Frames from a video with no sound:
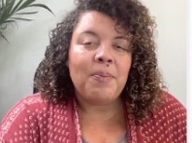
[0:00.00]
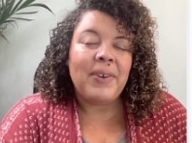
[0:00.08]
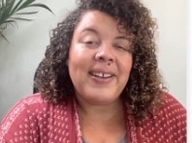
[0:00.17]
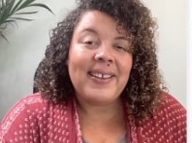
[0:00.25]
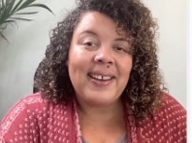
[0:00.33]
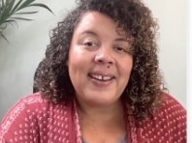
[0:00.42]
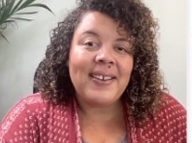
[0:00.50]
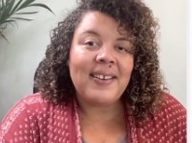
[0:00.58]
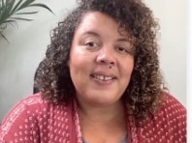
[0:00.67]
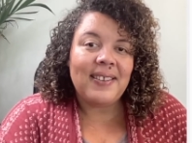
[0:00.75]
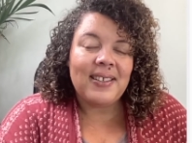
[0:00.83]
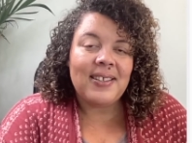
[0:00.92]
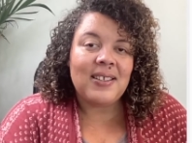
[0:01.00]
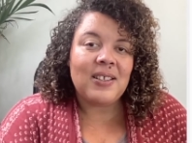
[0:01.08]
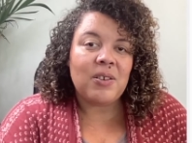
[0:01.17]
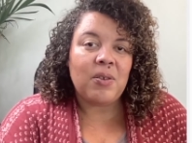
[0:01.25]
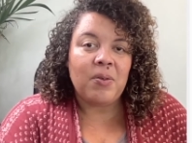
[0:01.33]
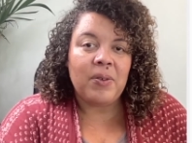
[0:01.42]
But again, this is
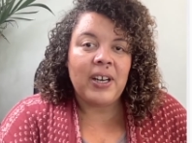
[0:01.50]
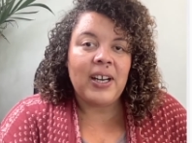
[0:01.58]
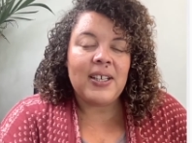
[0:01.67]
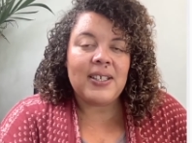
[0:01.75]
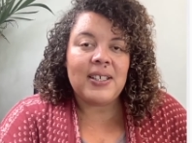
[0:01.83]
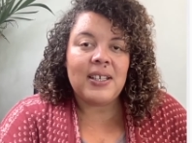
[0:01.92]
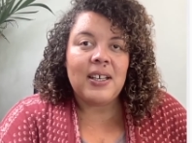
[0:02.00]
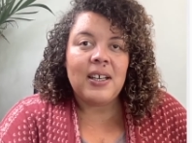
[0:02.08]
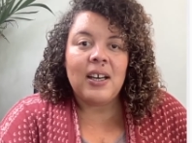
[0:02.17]
a great